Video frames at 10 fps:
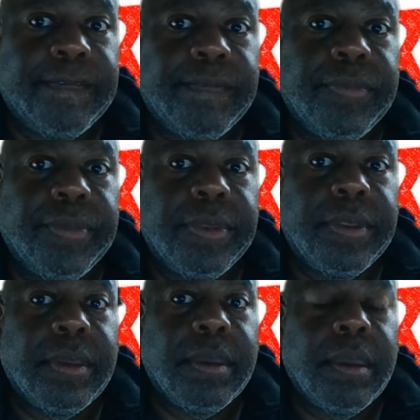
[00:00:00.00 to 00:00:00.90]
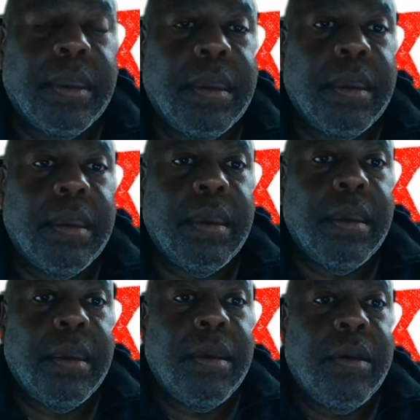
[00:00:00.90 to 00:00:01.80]

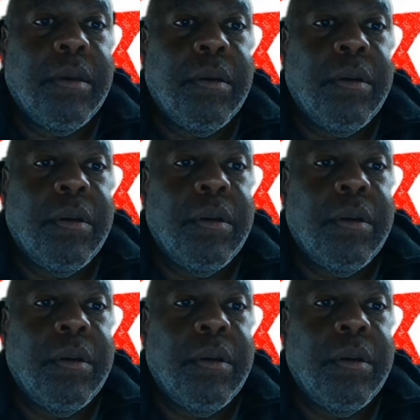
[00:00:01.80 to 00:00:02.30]
No one is speaking in this clip.